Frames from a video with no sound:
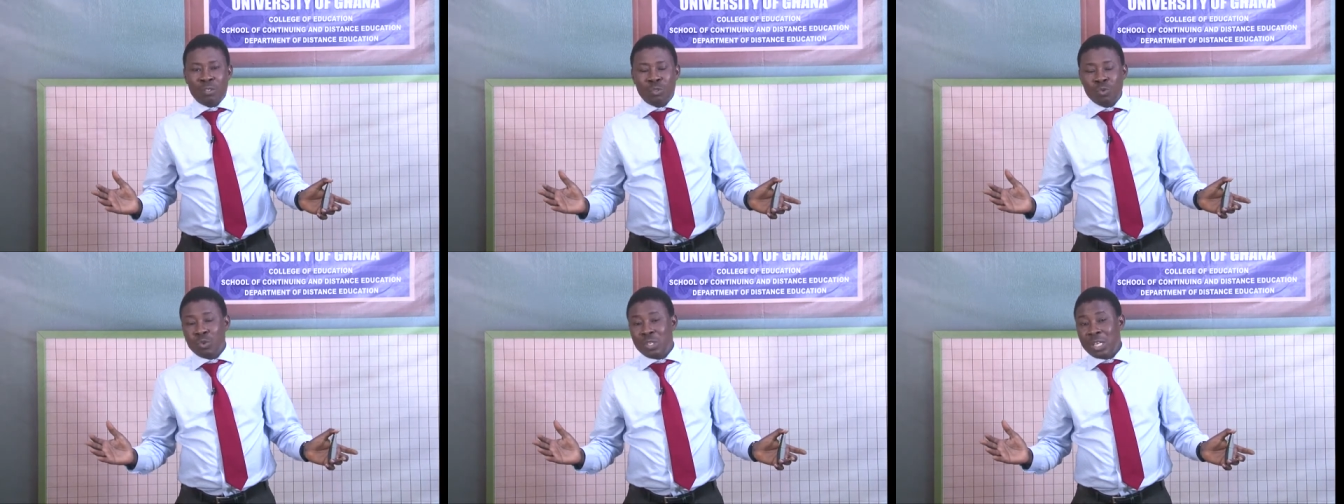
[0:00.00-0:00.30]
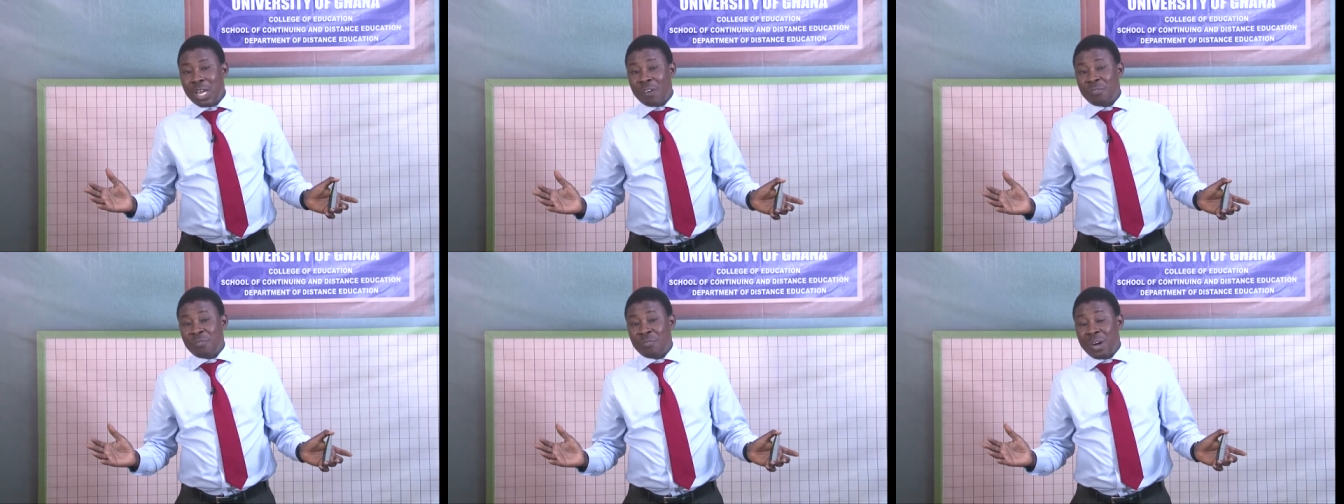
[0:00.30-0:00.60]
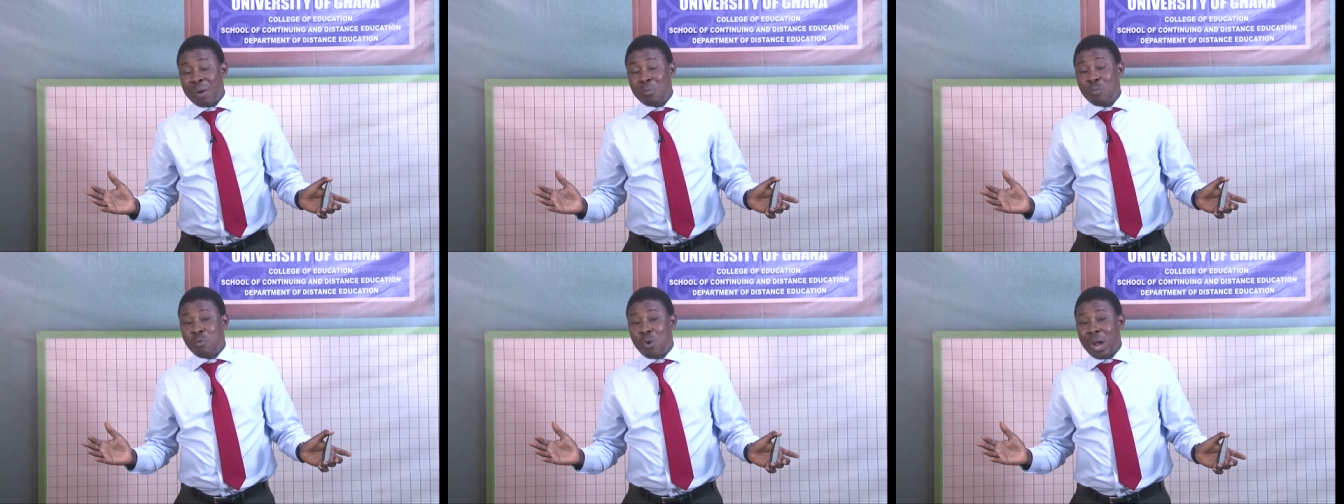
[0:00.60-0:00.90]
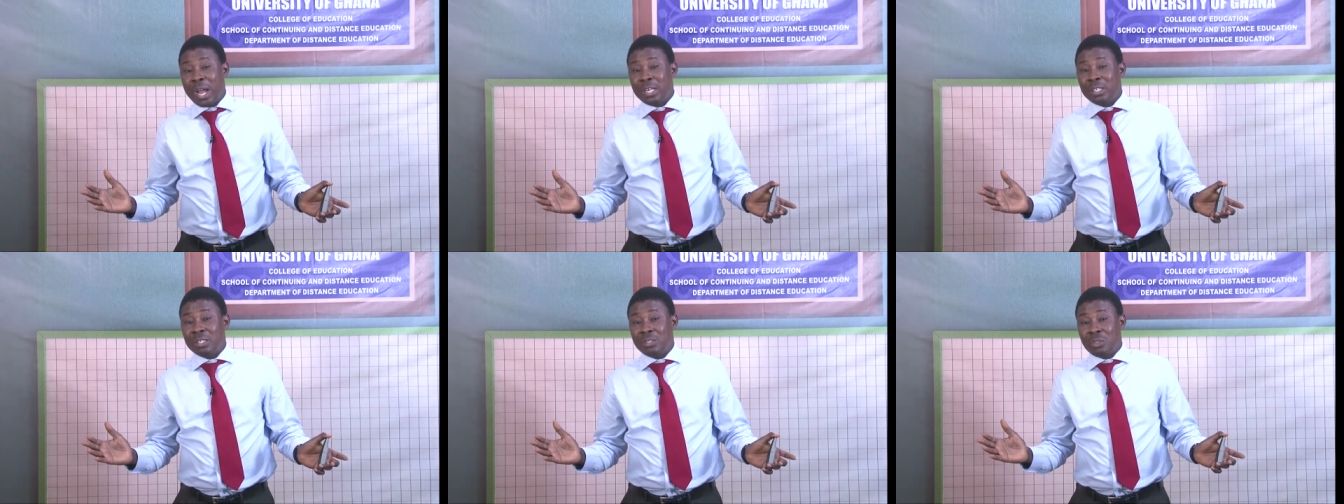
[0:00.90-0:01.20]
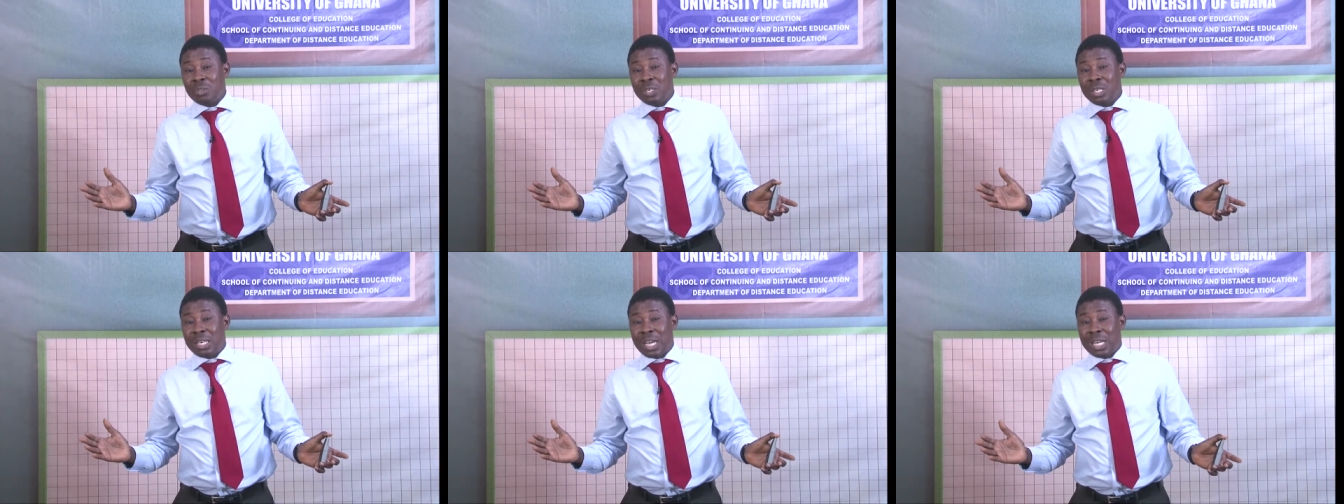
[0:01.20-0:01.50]
do their farm work
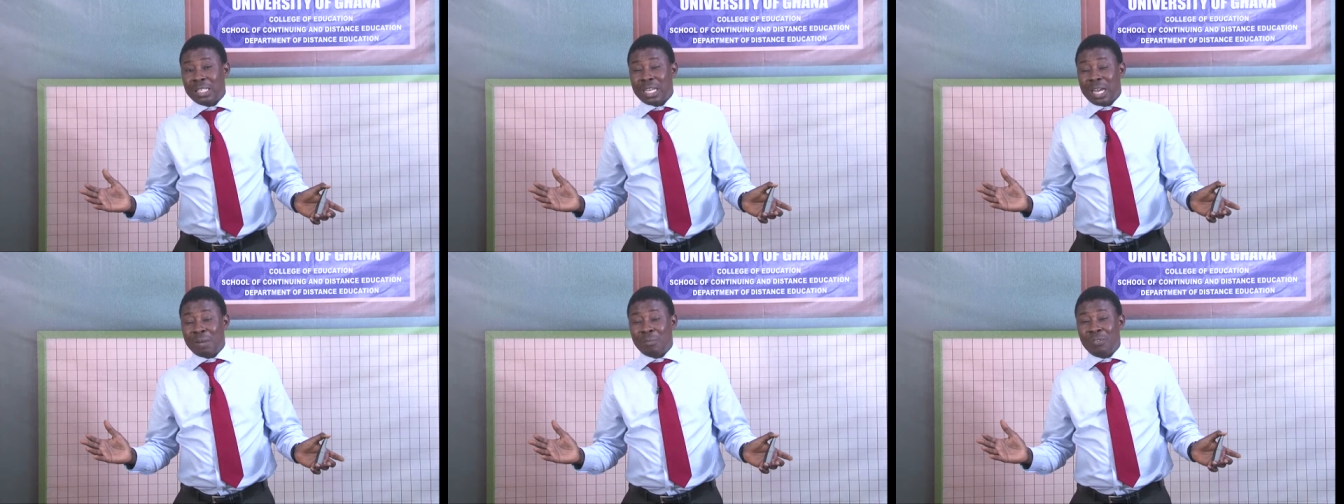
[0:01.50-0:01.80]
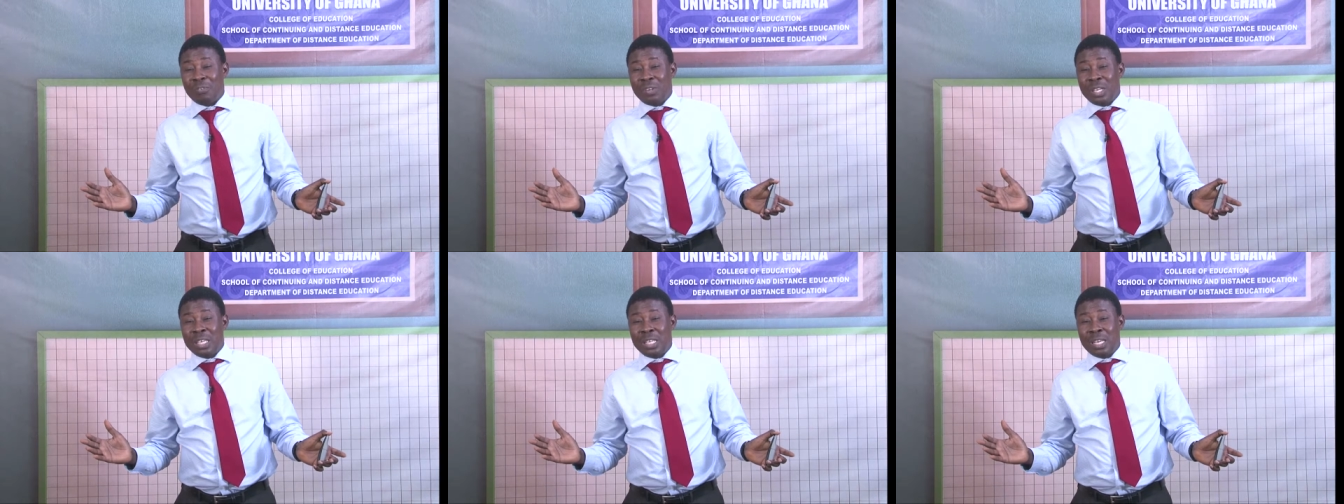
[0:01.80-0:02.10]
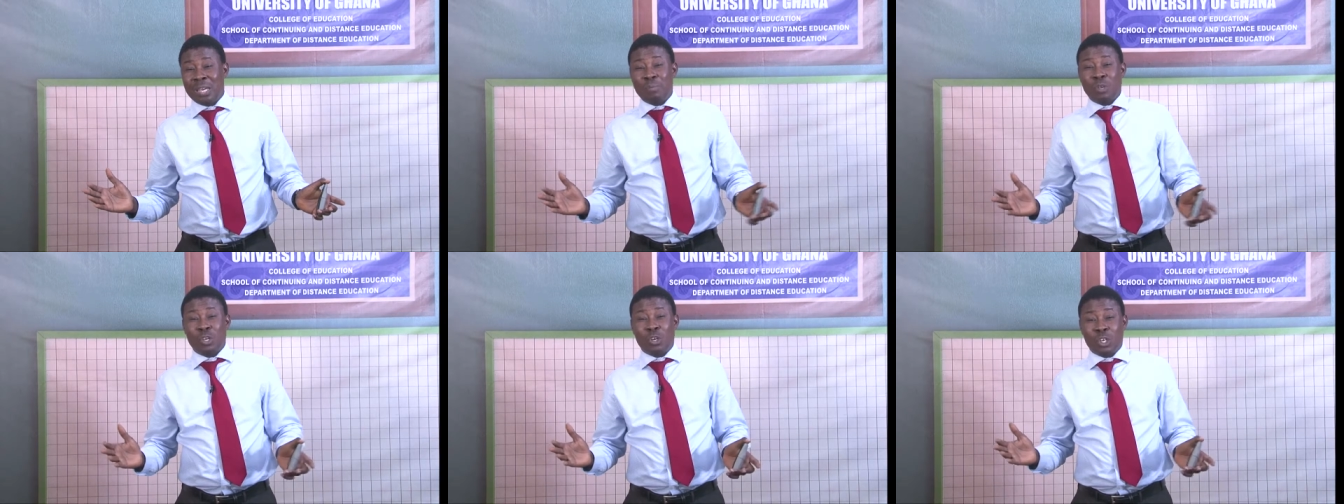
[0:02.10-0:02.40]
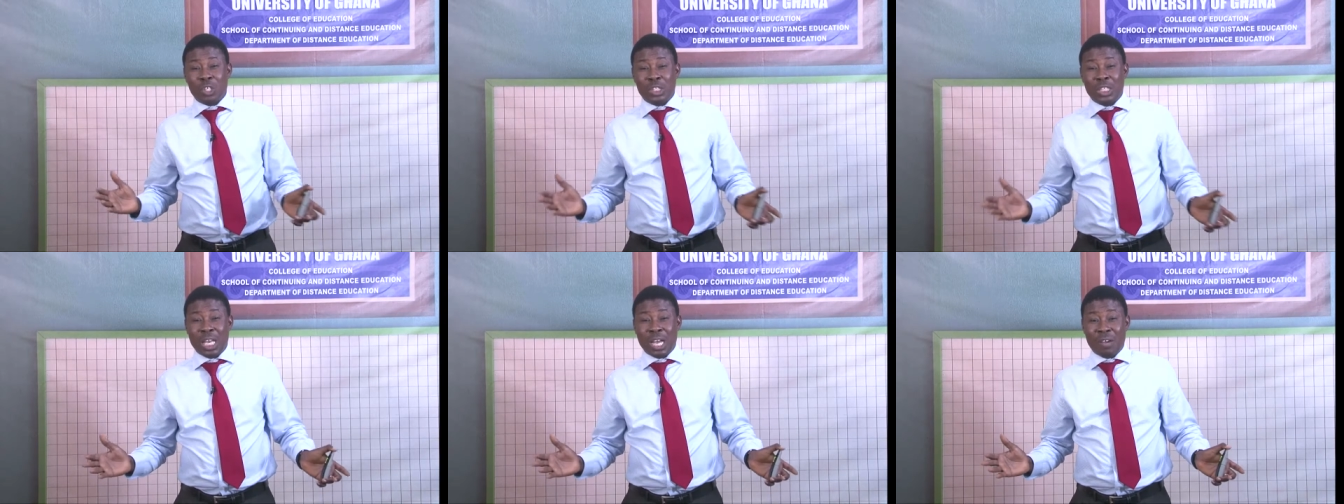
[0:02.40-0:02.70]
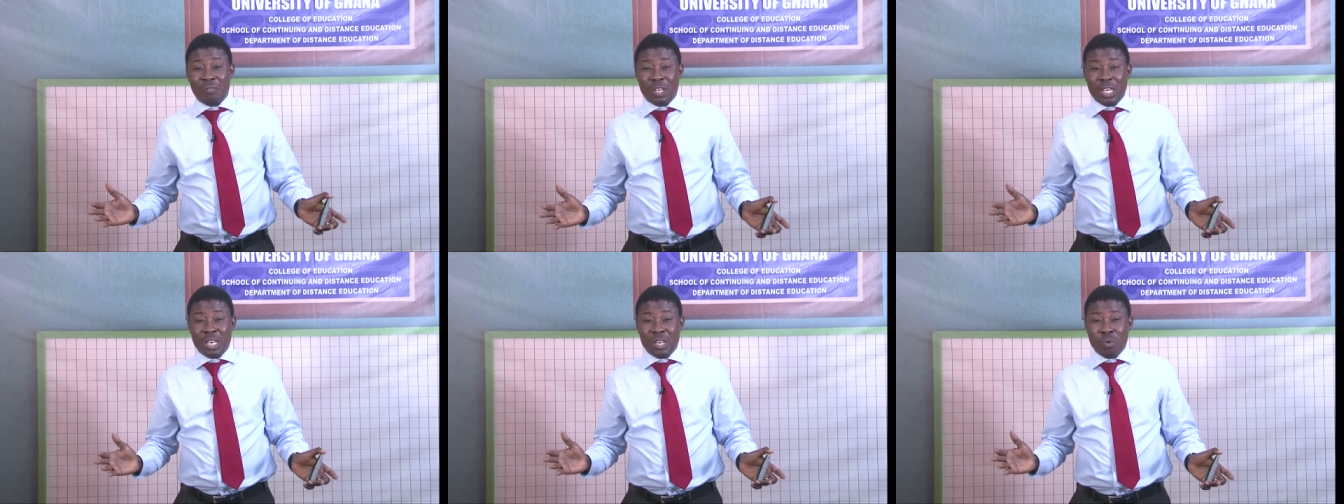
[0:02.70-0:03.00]
during that time of the year because they
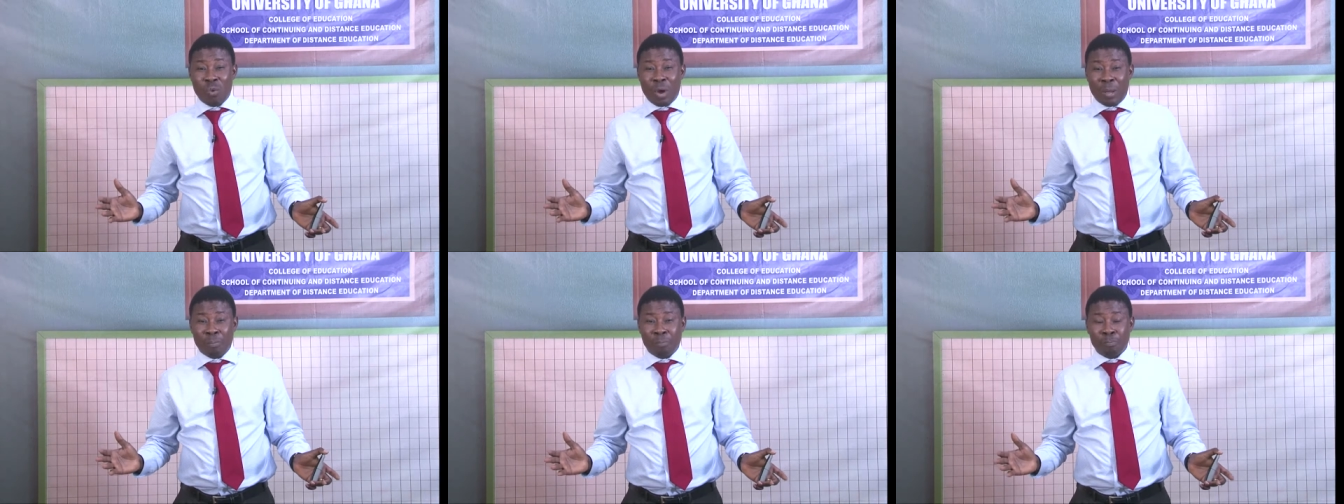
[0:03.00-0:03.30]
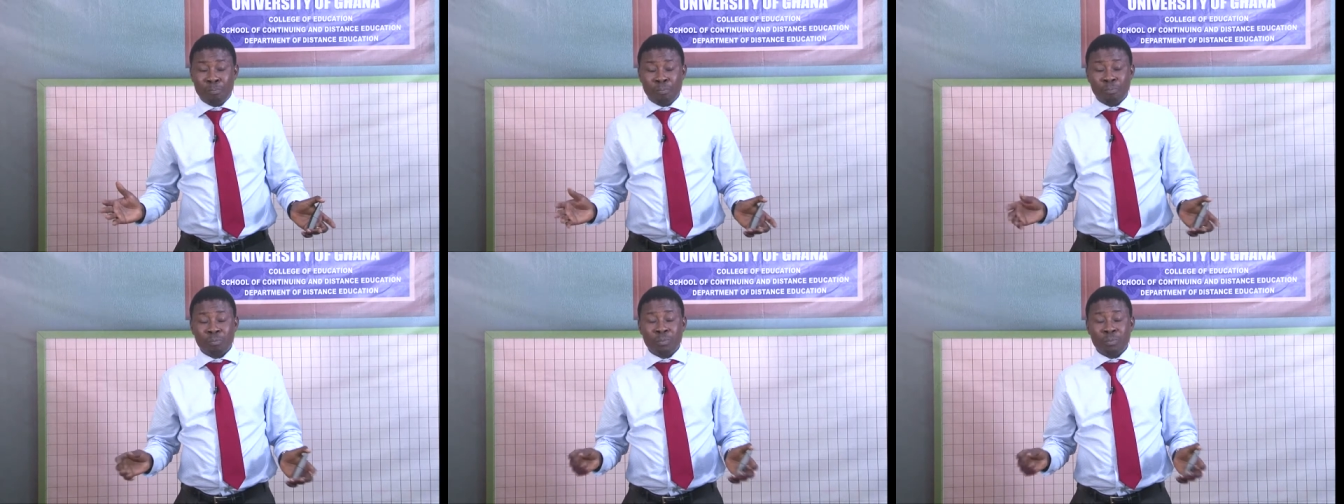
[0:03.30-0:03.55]
have guinea worm.